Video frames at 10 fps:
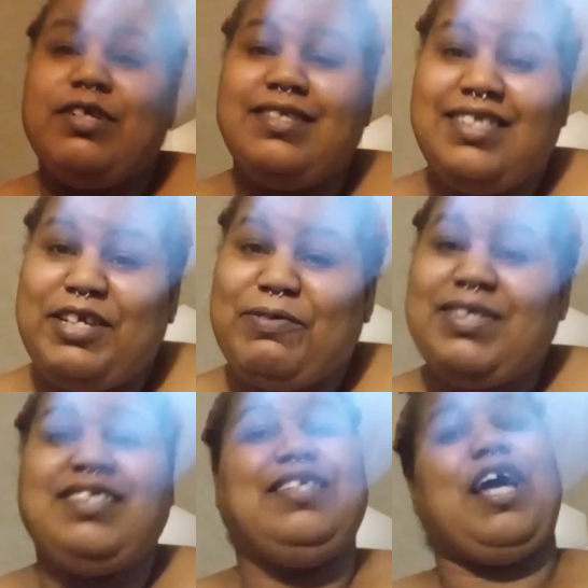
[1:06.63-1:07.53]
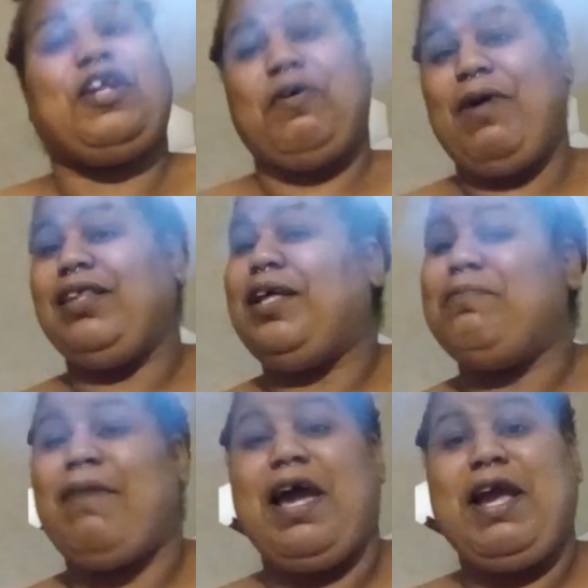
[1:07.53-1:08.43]
of Secrets. Y'all know I love
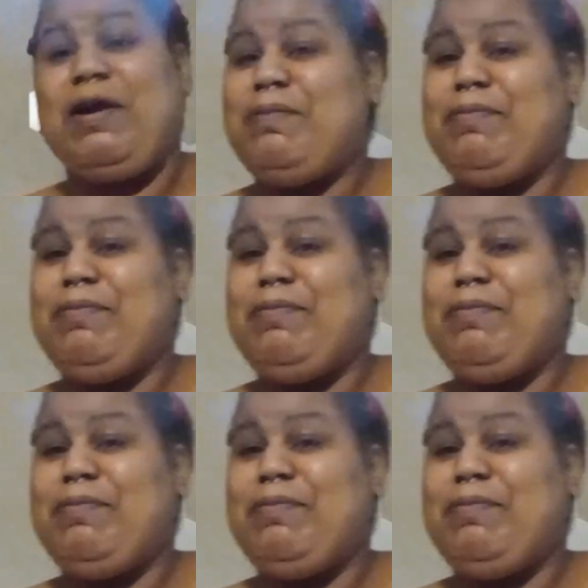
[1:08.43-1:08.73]
my Harry